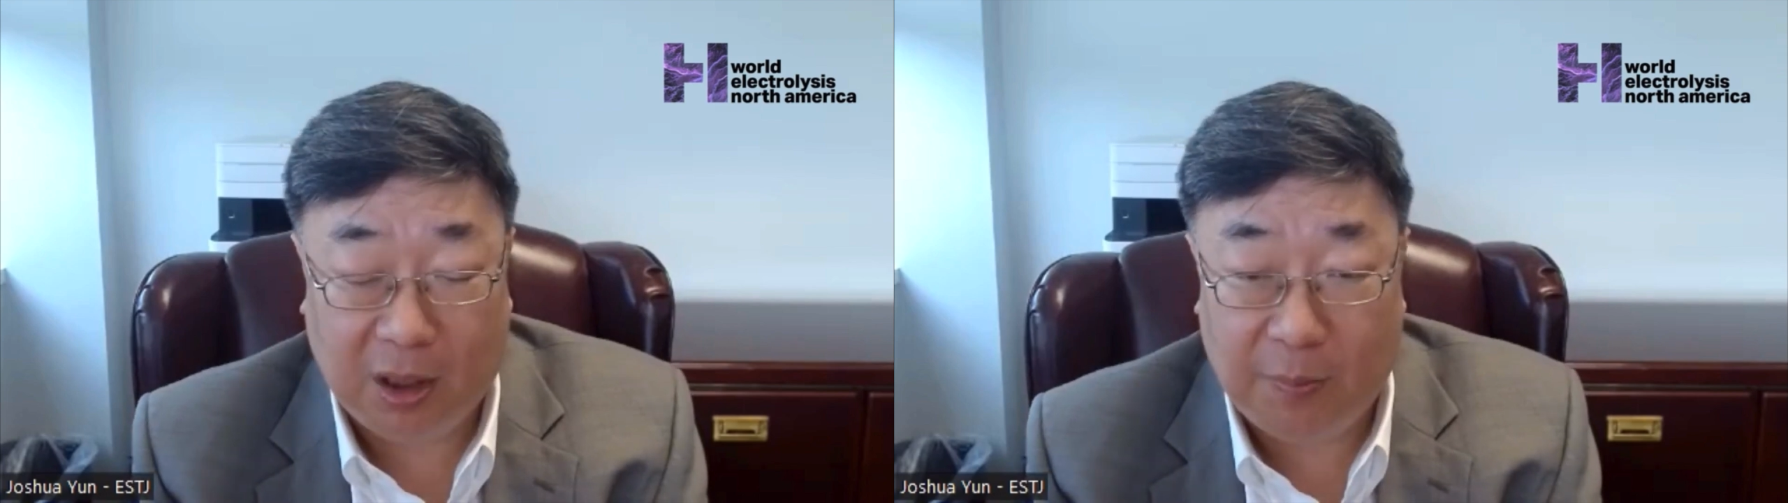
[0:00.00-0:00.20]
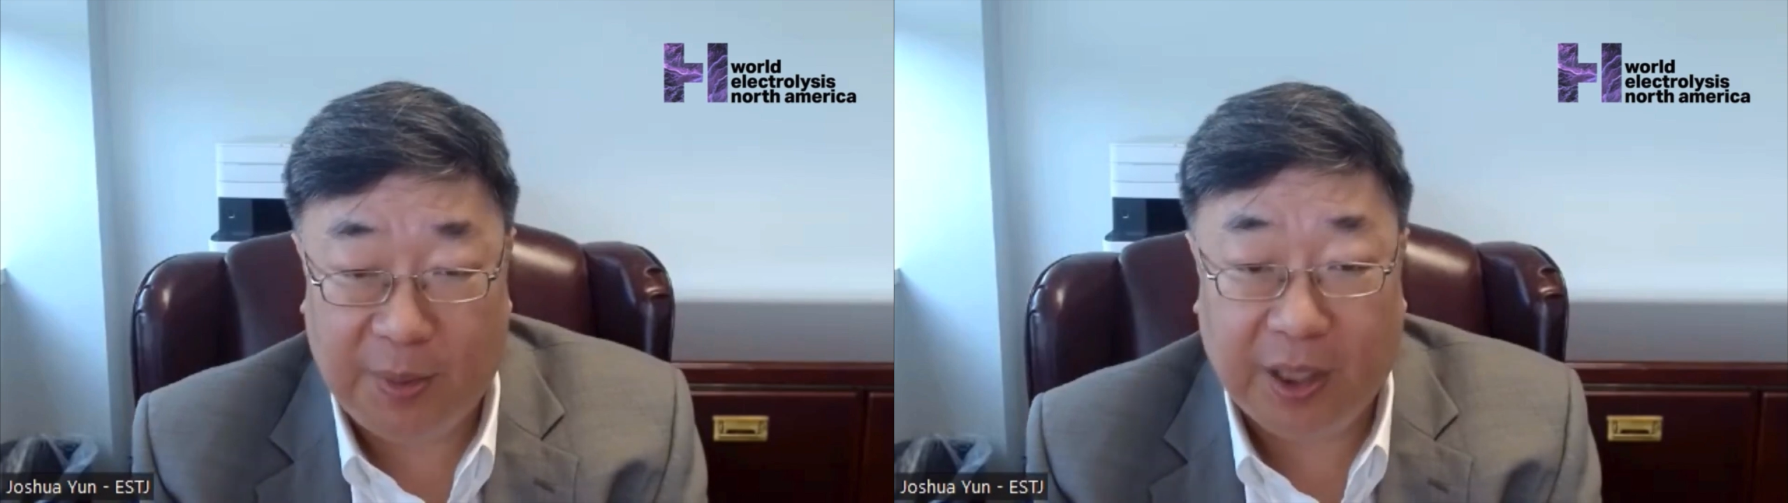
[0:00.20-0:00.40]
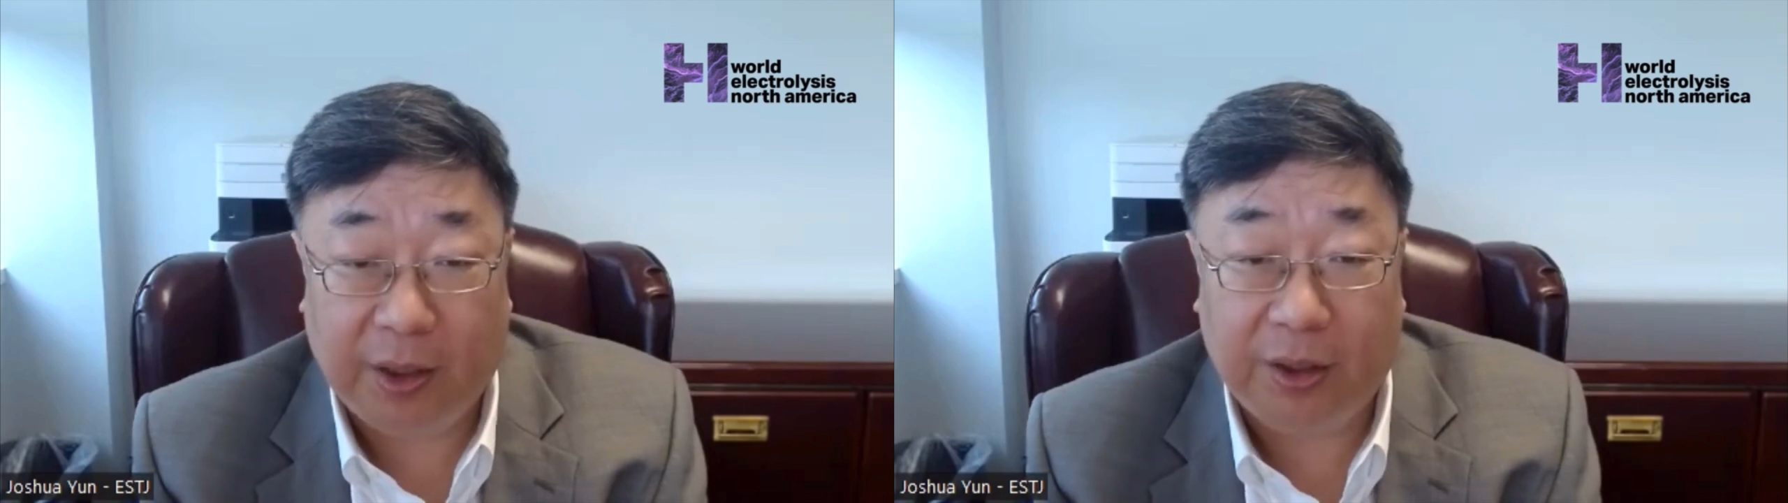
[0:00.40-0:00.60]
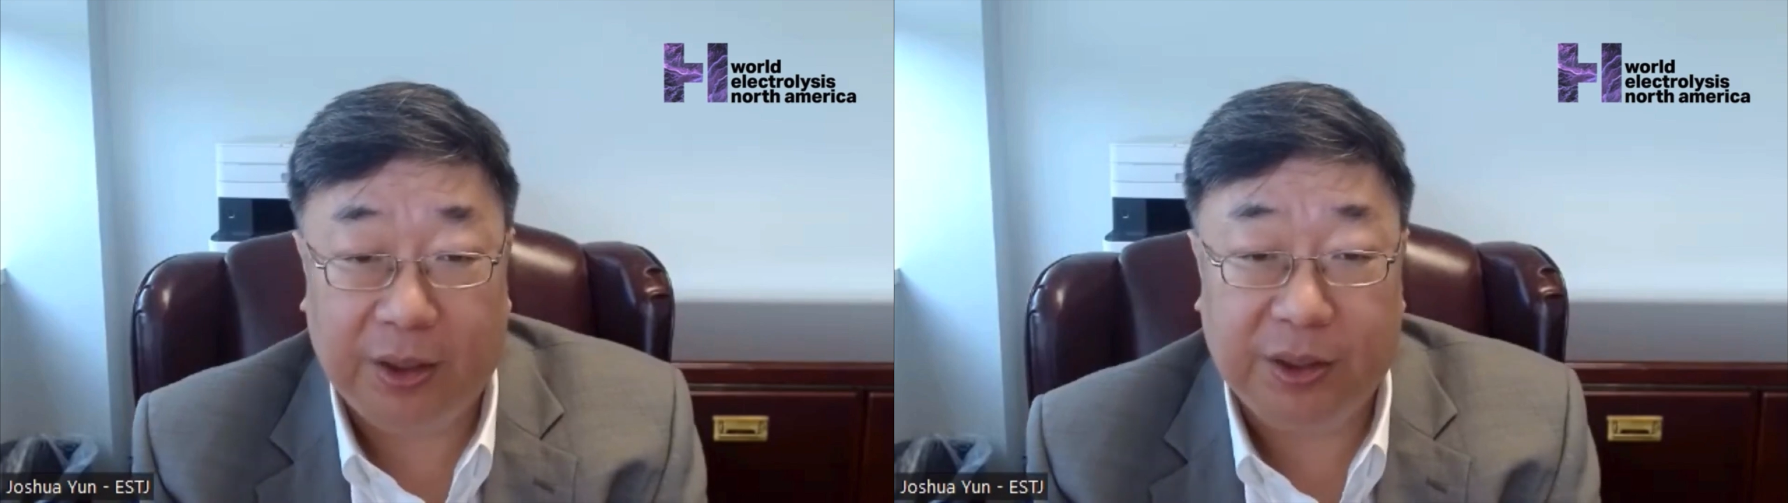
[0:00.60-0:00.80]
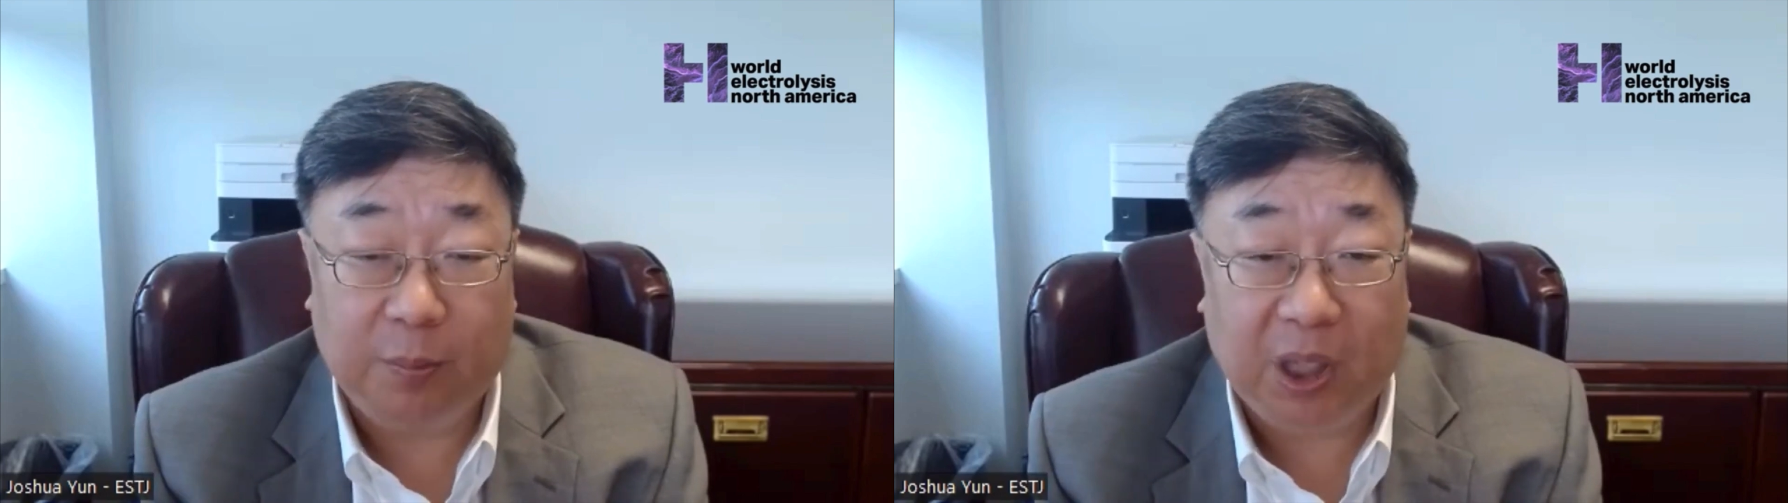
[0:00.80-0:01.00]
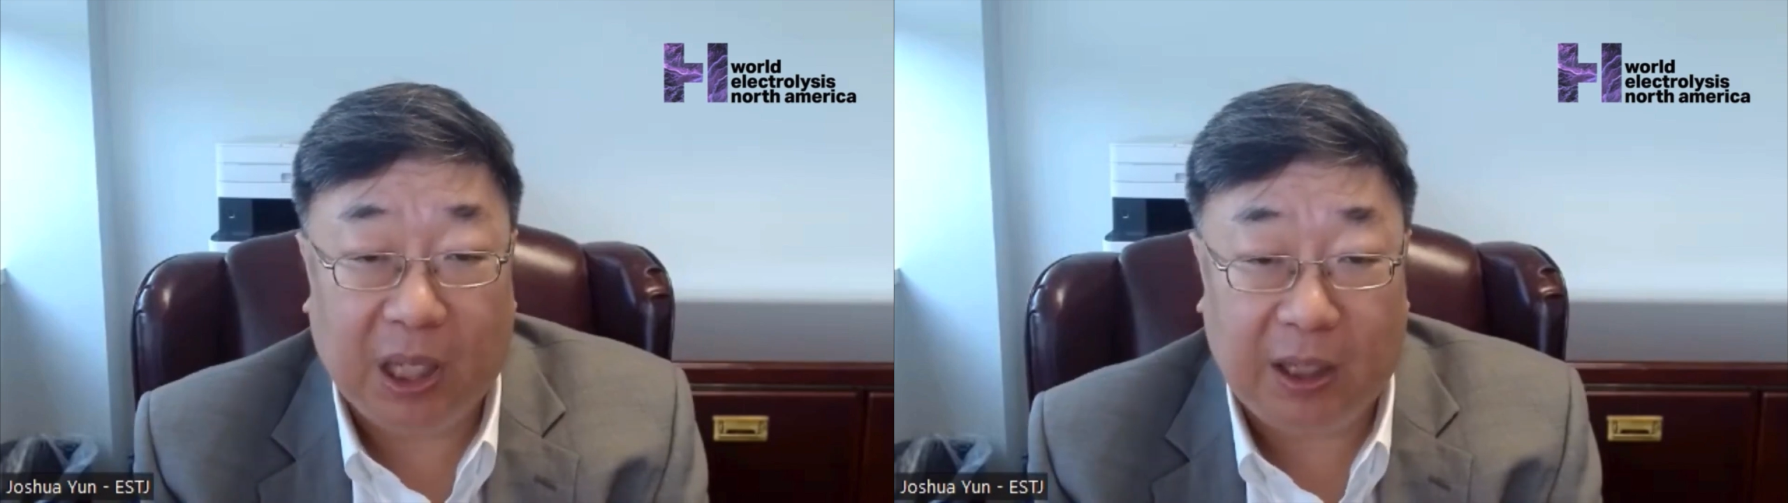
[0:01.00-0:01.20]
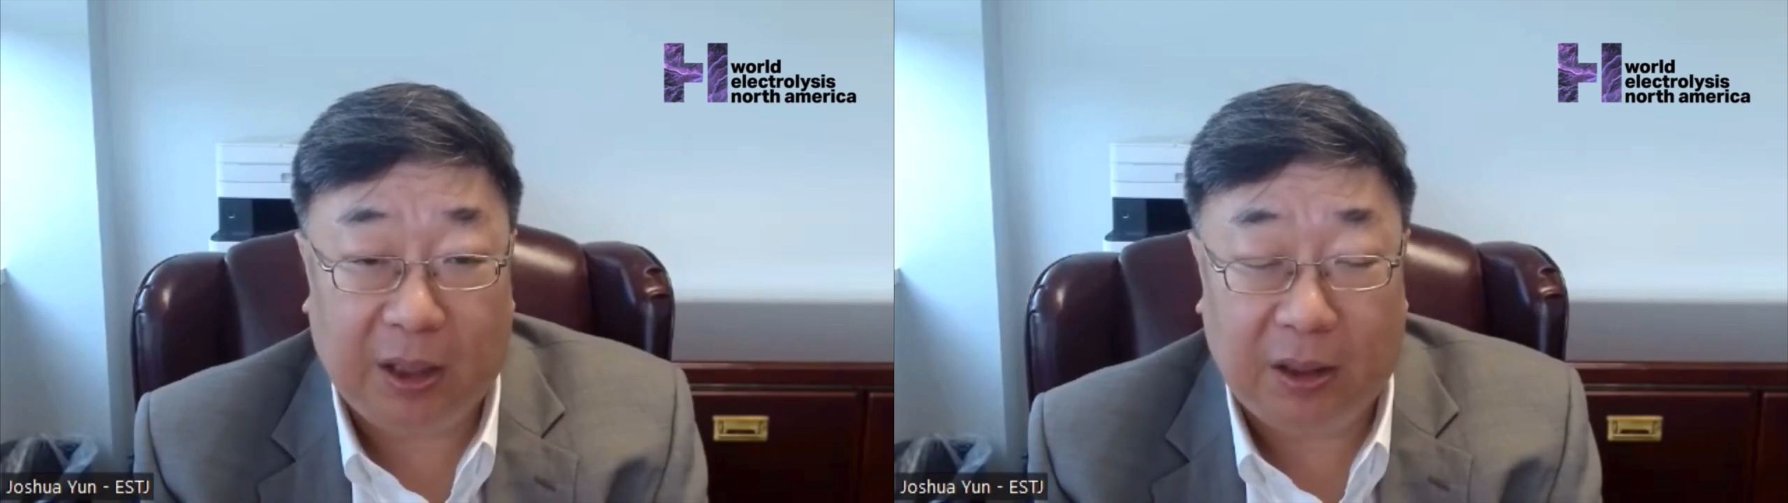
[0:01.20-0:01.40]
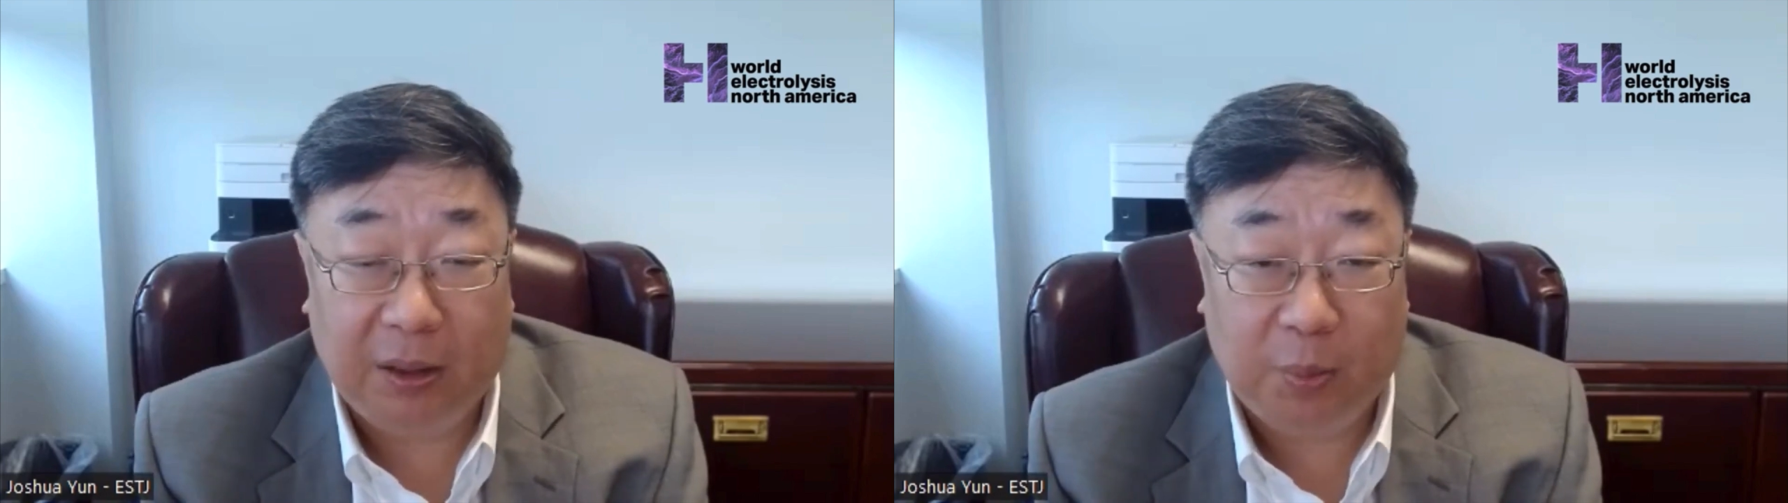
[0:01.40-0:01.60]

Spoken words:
competitors, supplier,